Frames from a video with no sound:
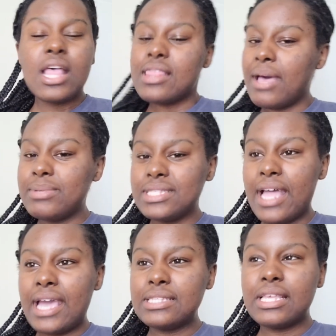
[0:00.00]
That was
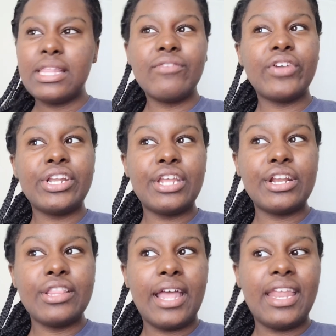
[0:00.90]
nice. And then for
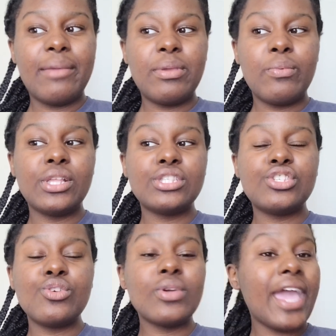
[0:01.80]
dinner that day, we went
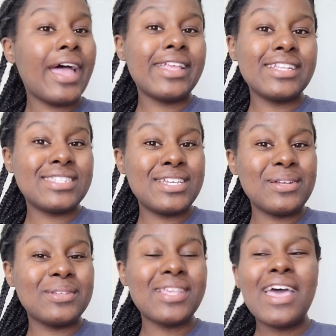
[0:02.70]
to Cali N
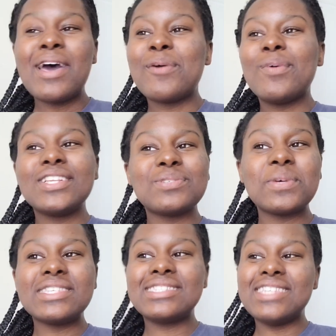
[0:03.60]
Tito's, which
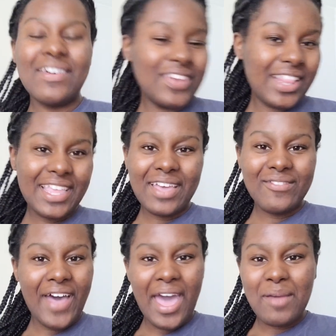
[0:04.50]
was definitely a
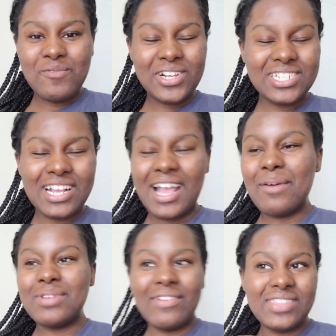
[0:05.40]
vibe for sure. I
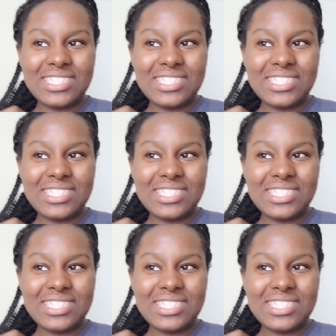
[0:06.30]
would definitely